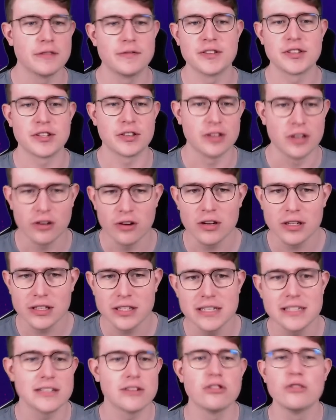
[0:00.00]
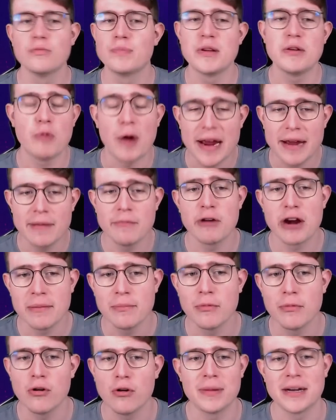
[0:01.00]
If he's going to lock this, it could be way
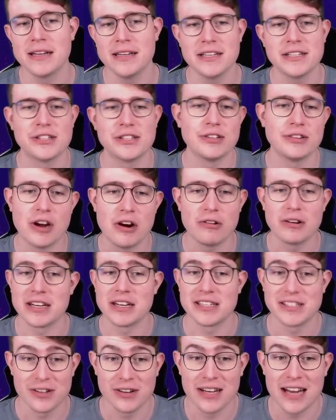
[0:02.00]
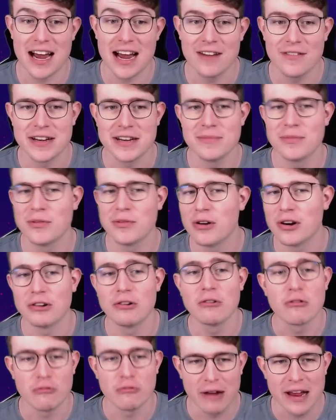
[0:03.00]
more, but at least you're knowing it's not Lava anymore or
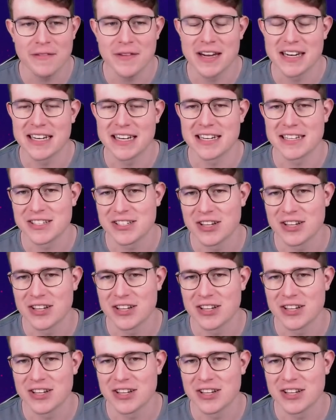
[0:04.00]
no Graveyard deck.